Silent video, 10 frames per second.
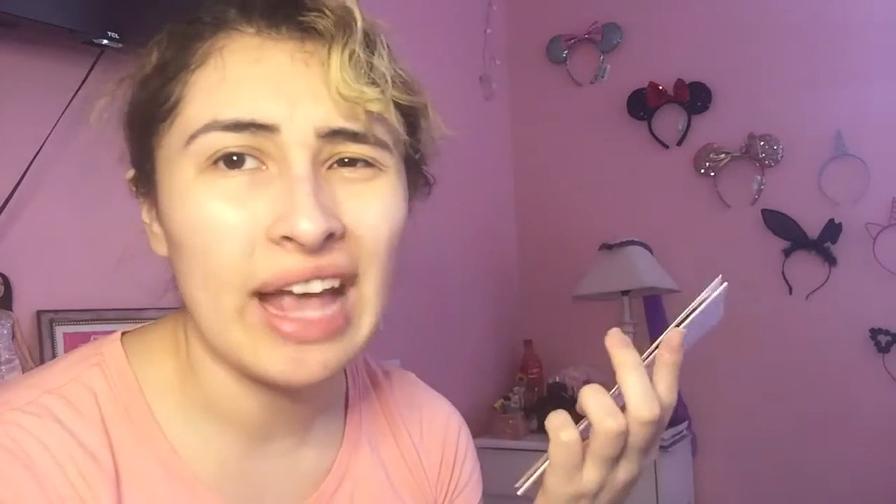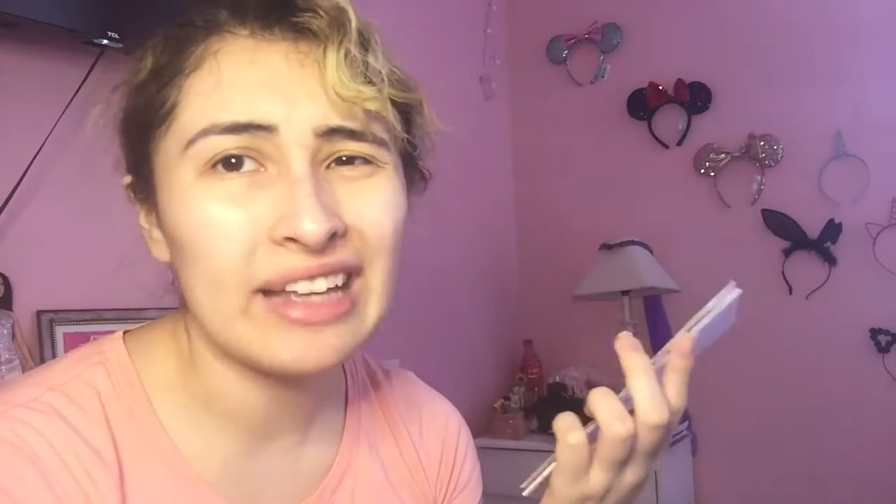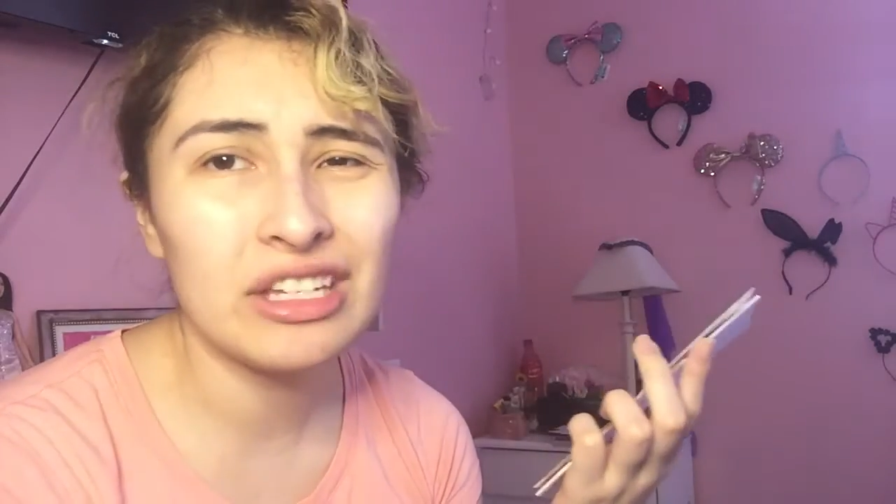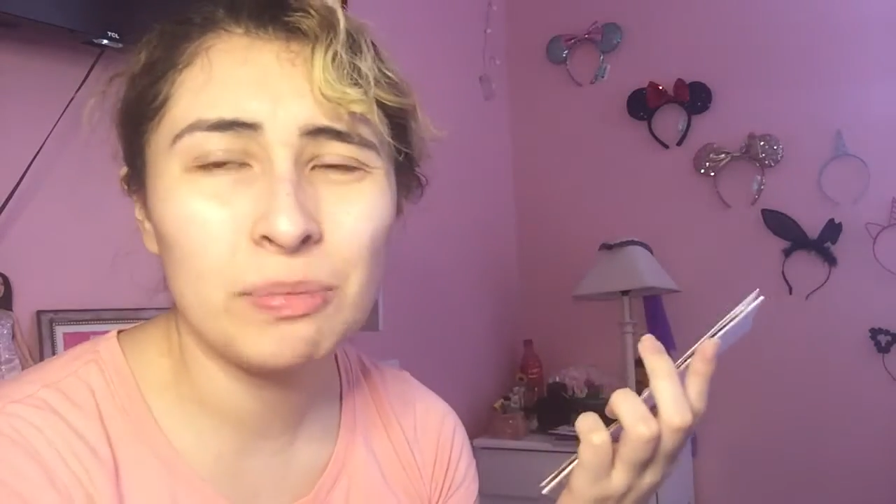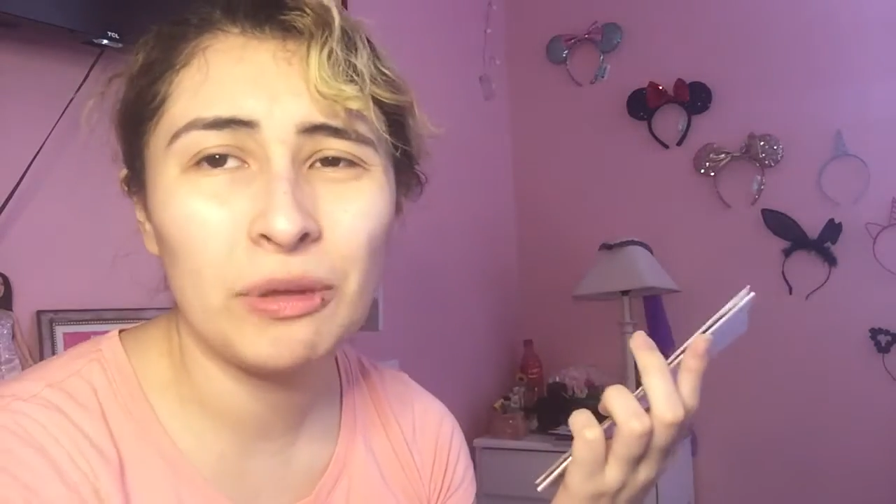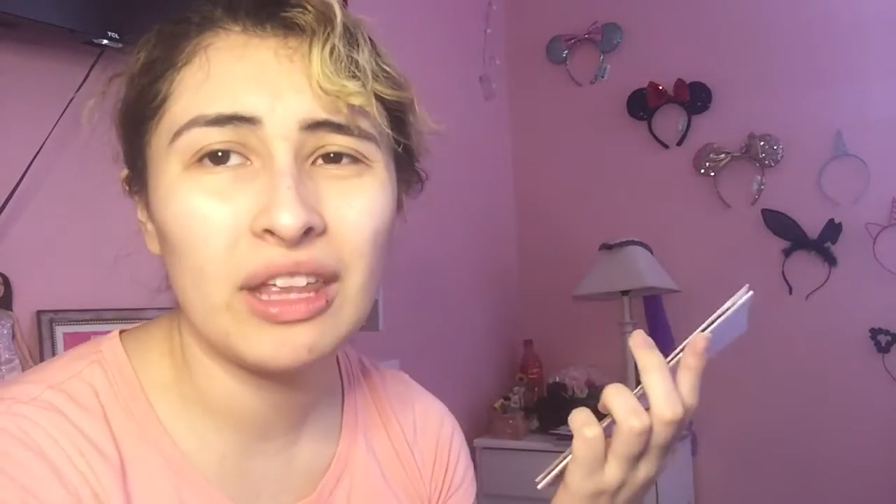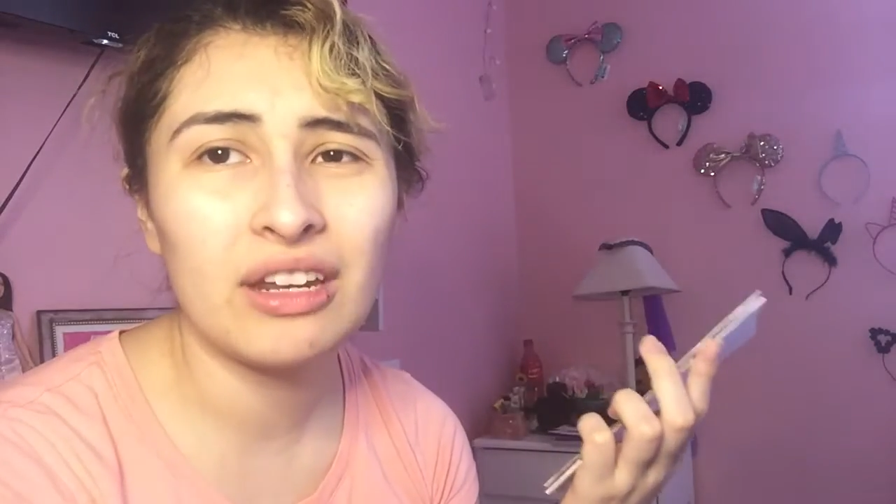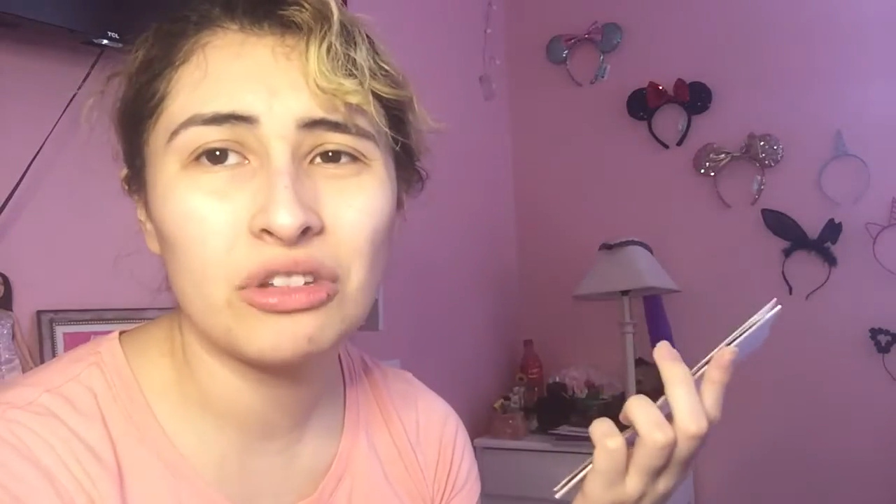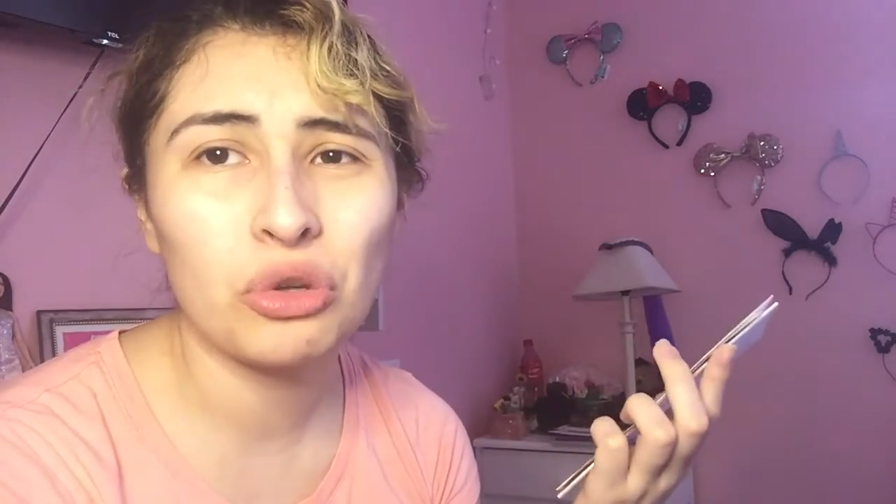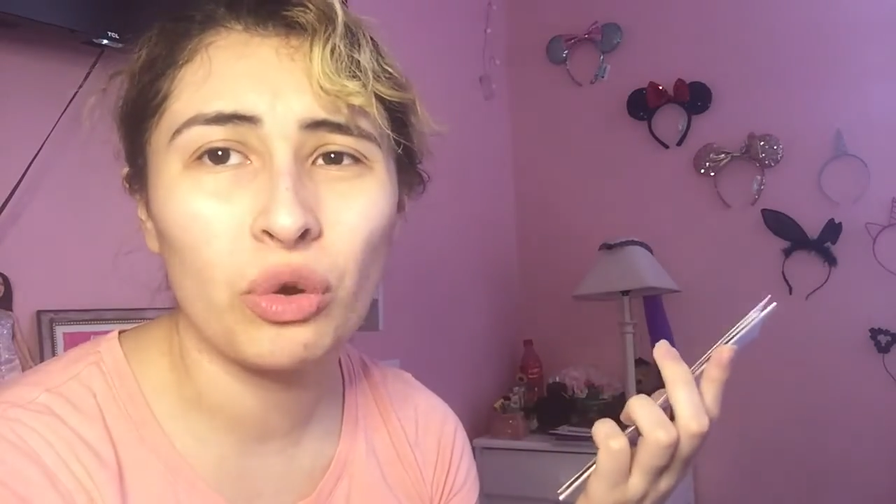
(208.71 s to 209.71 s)
I just put that
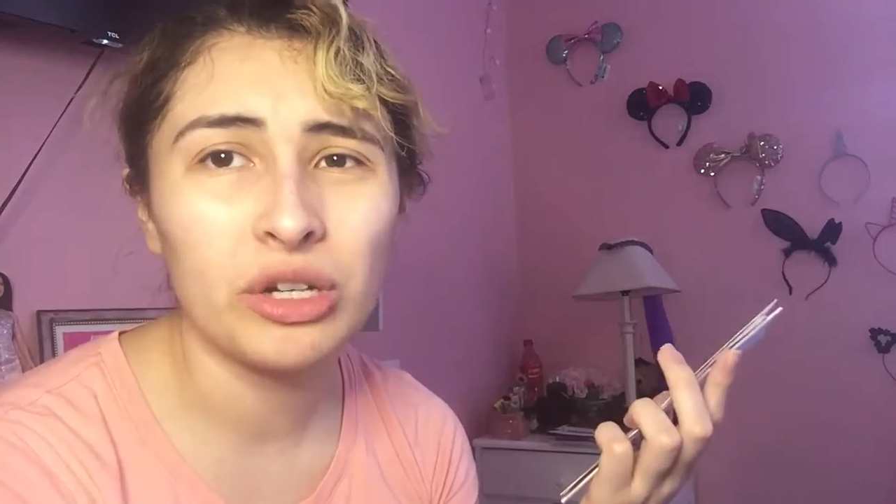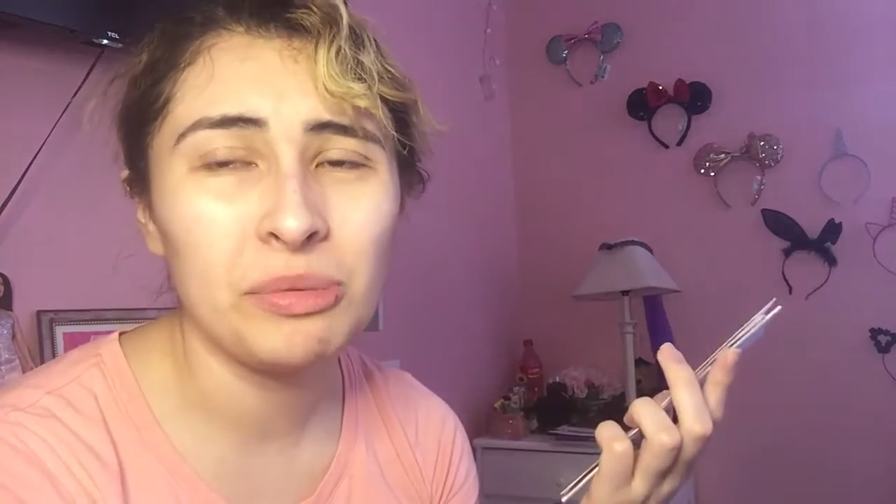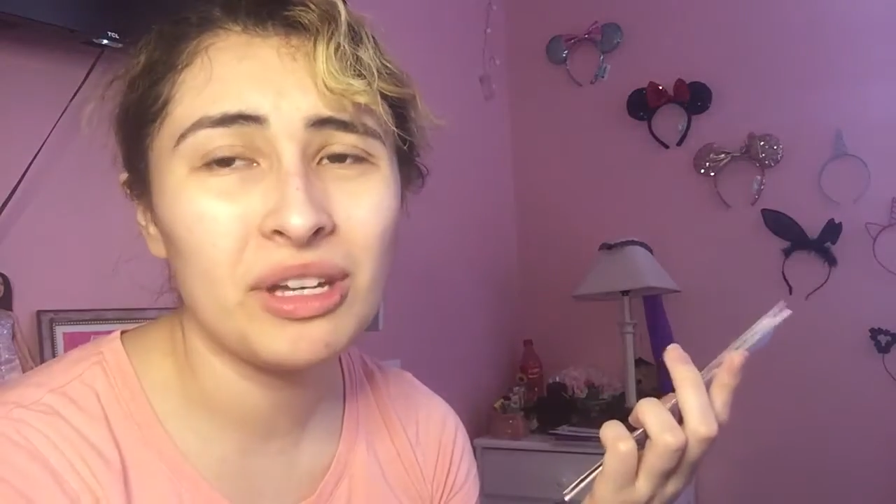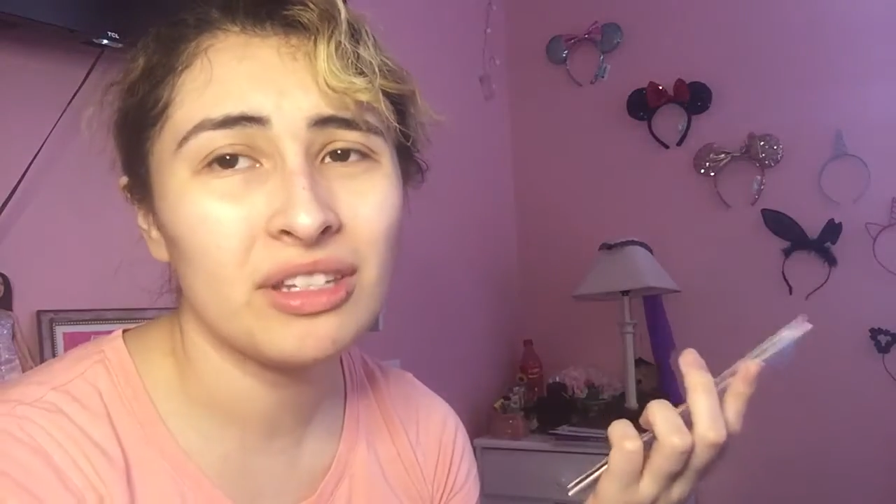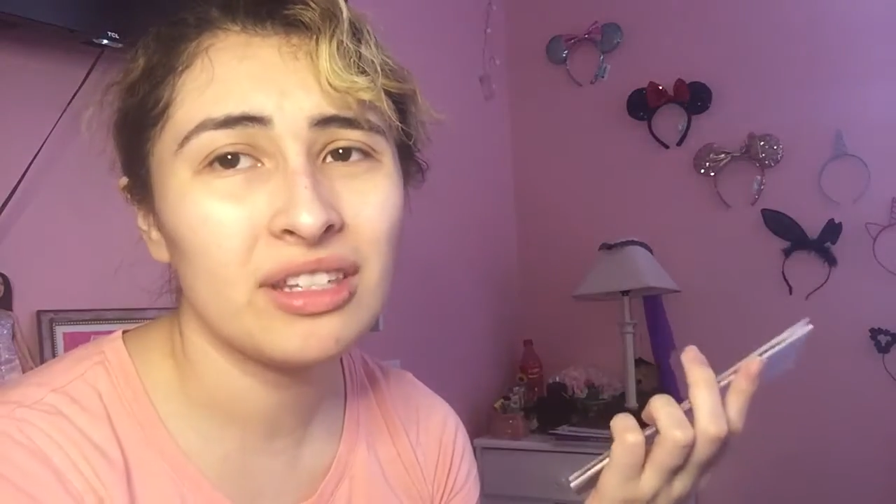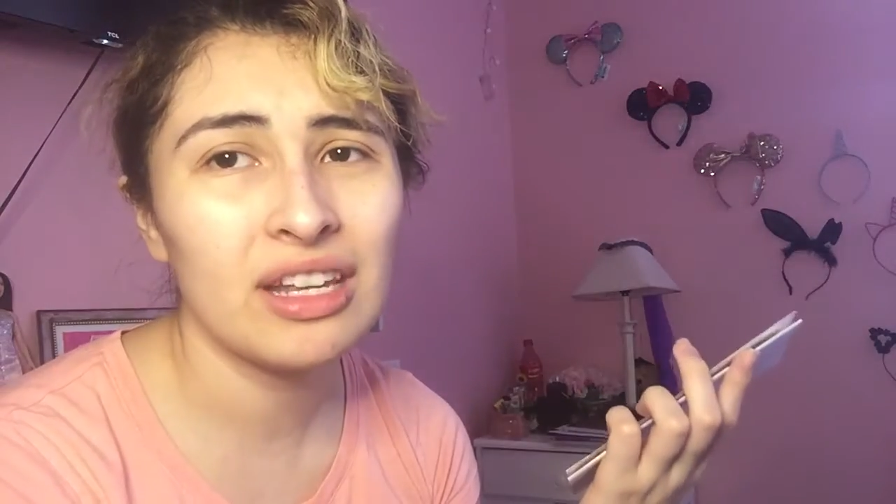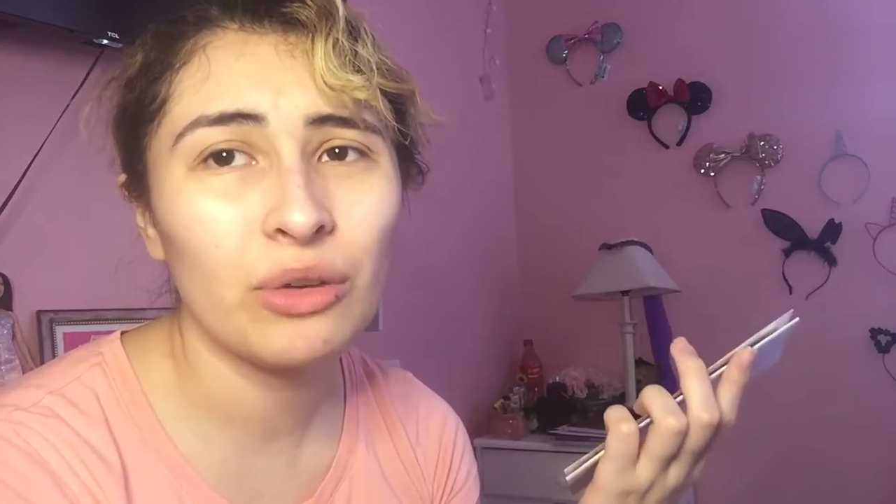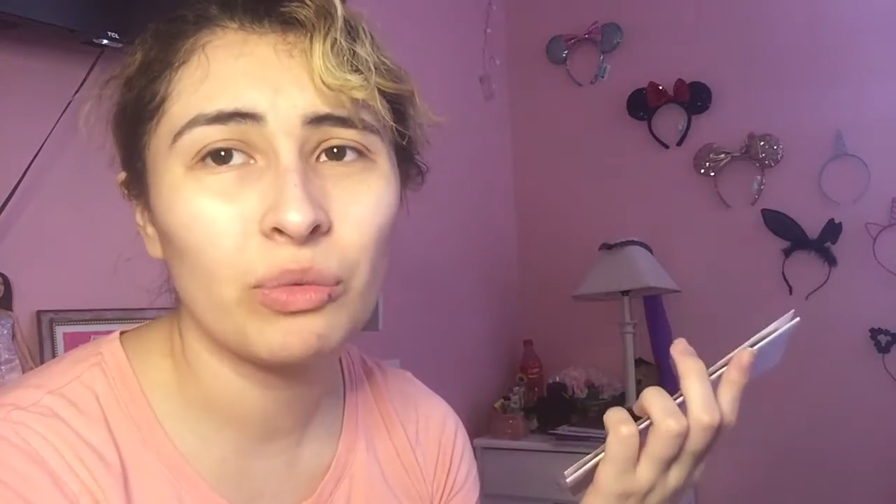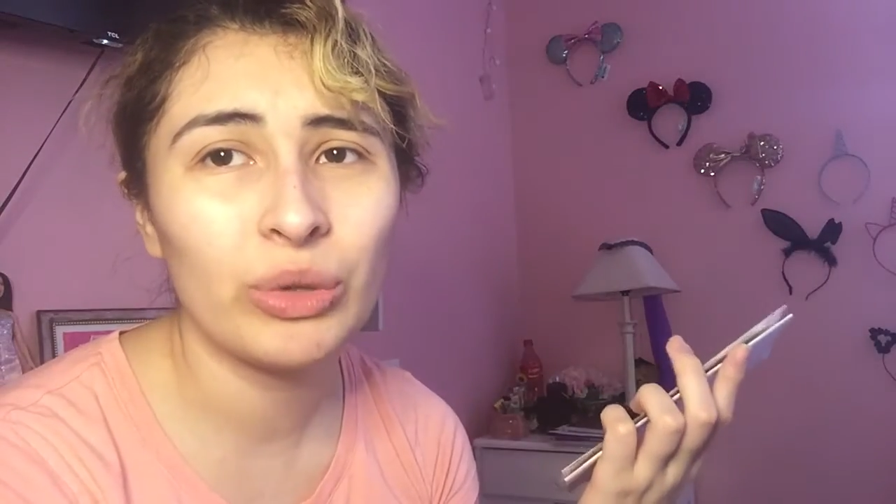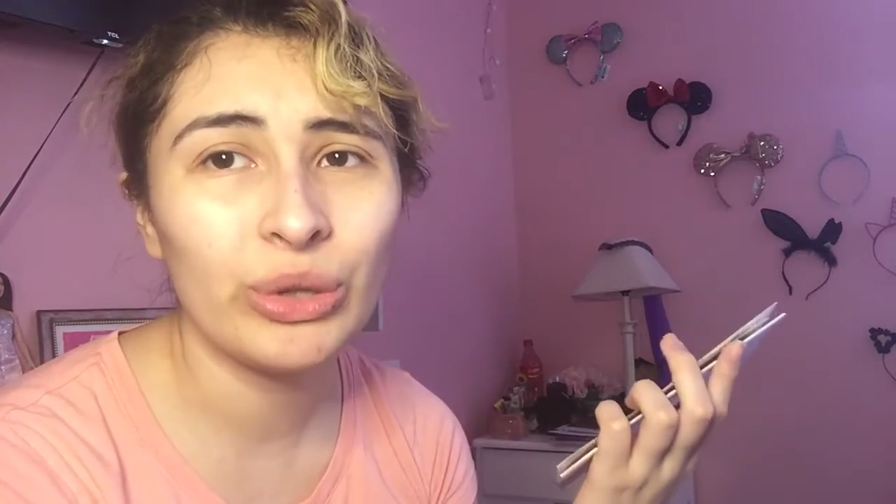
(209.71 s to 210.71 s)
it's coarse because it's like
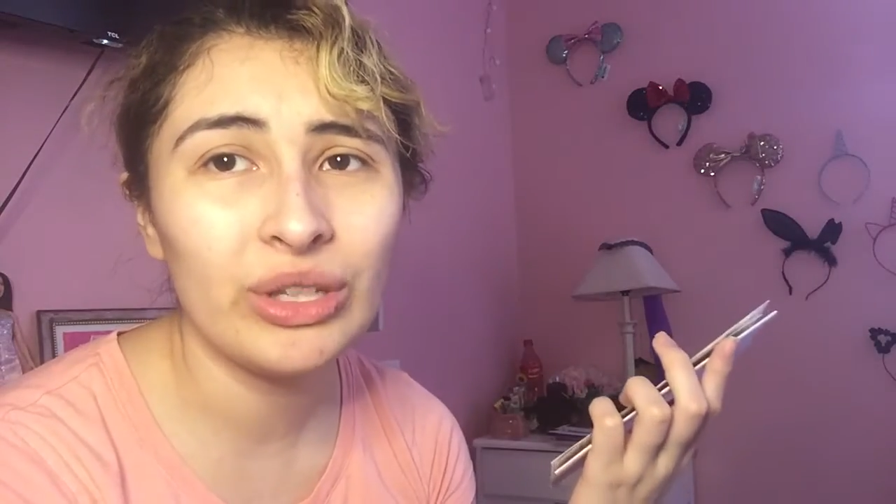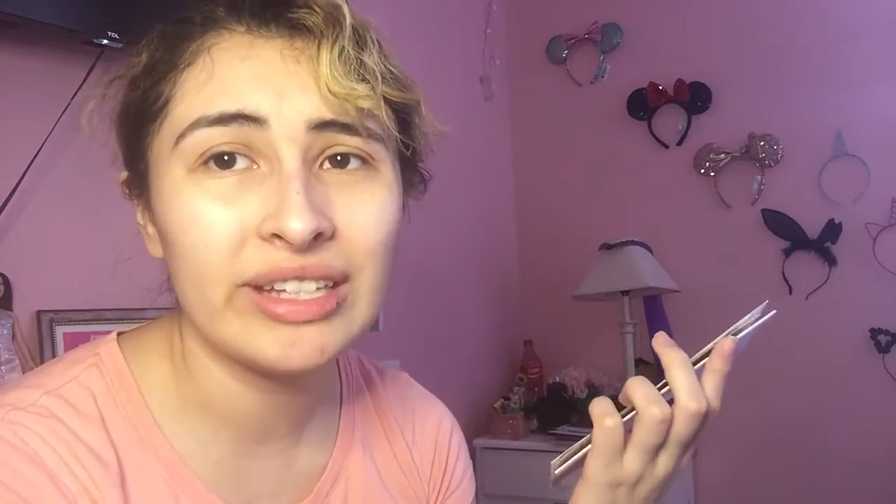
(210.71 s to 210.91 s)
really